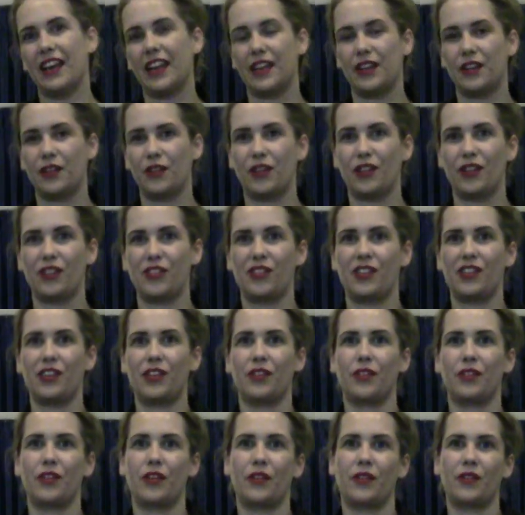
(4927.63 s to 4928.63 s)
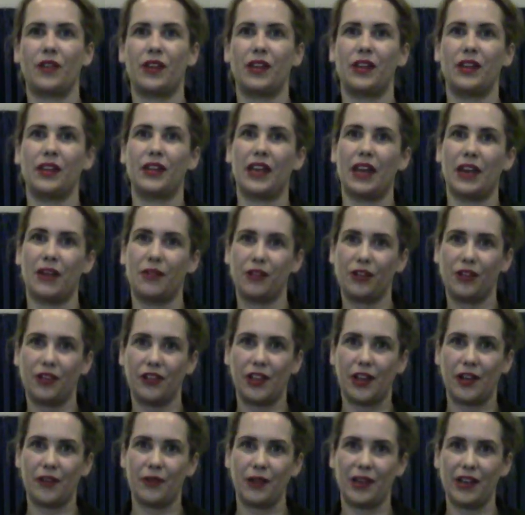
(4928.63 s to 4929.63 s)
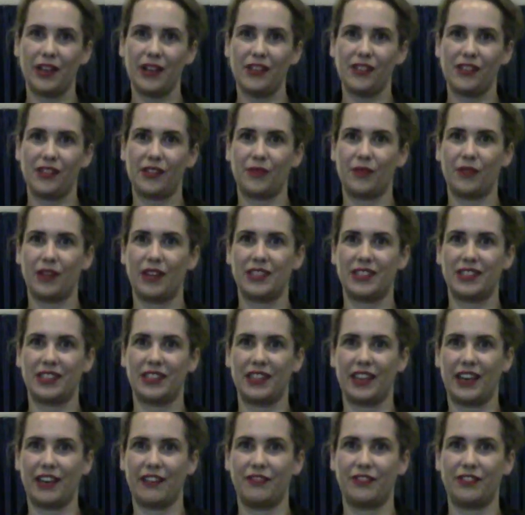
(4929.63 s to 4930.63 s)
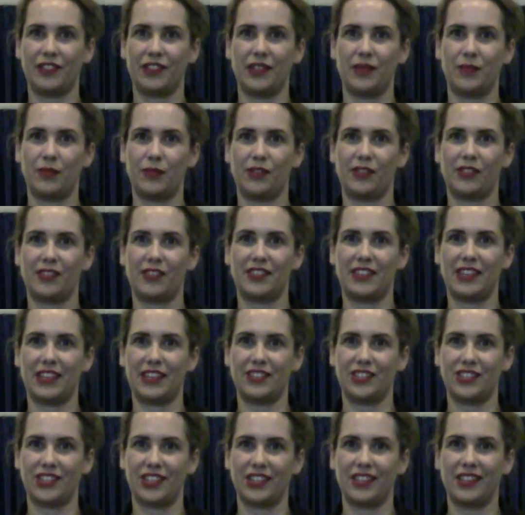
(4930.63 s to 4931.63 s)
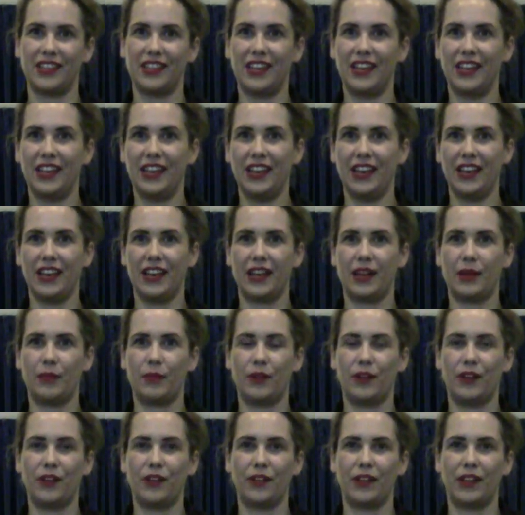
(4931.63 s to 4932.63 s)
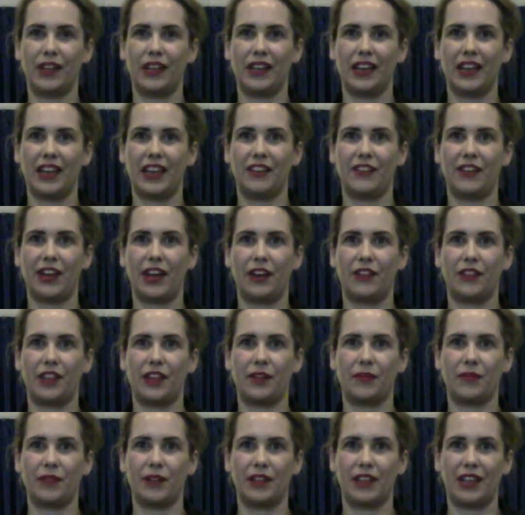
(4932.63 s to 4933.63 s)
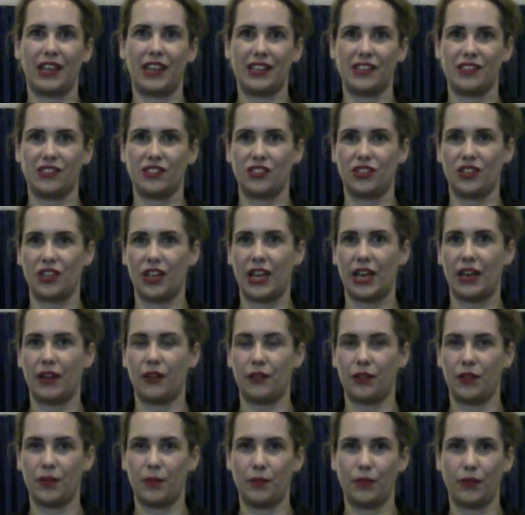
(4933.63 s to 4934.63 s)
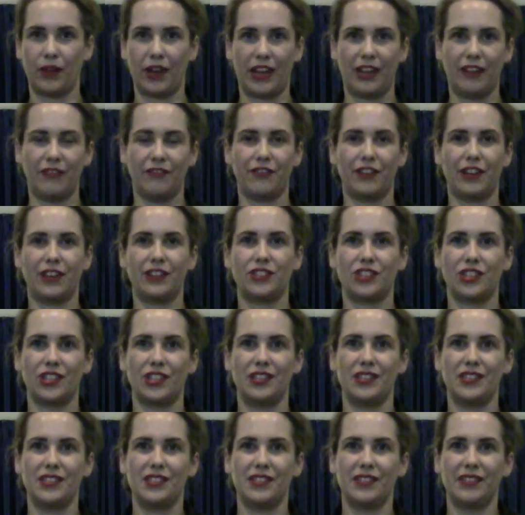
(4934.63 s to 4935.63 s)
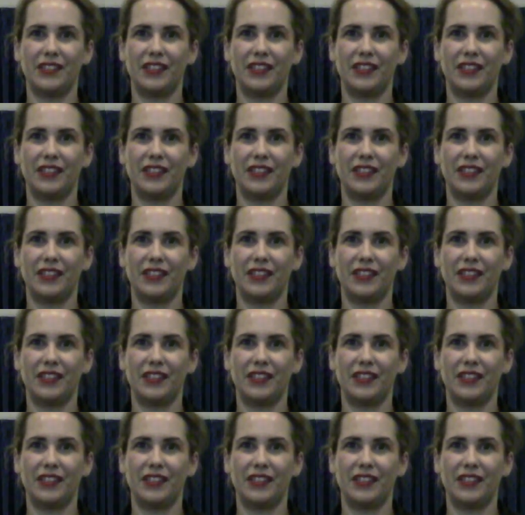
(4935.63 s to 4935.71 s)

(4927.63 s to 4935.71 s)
noticed that you're going counterclockwise and right to left in the presentation. And I'm wondering kind of how that relates to how the brain functions